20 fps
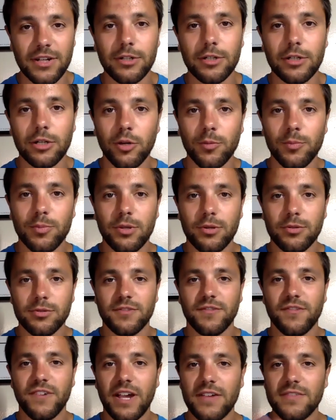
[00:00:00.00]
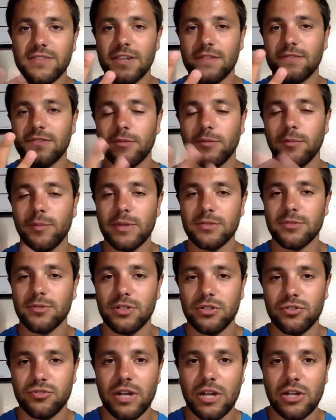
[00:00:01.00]
I hope those five steps of a muscle
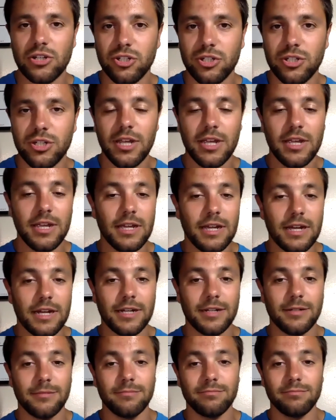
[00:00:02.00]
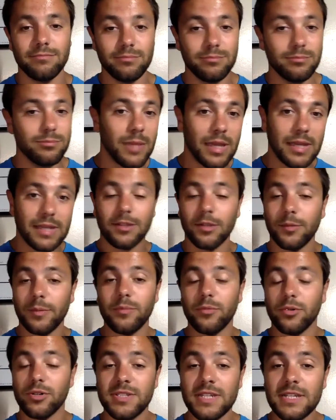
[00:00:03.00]
contraction um, make a little bit
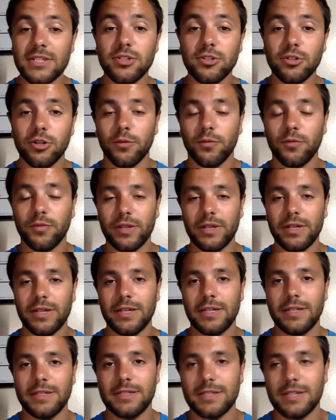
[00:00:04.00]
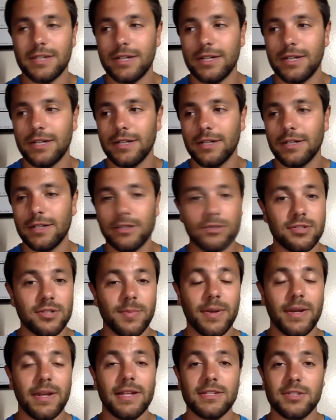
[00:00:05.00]
more sense to you. Hopefully, it uh, clears up
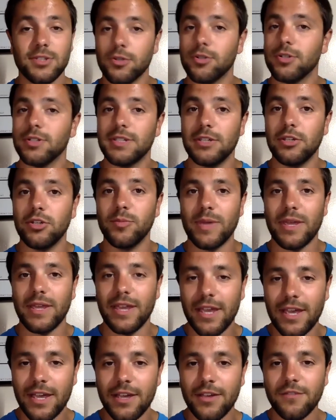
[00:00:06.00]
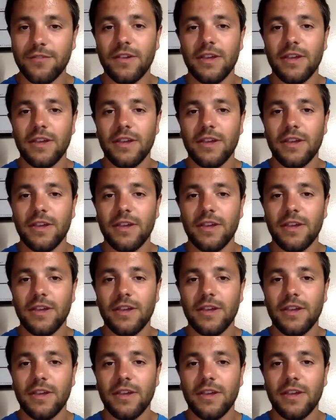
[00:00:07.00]
any uncertainty you may have.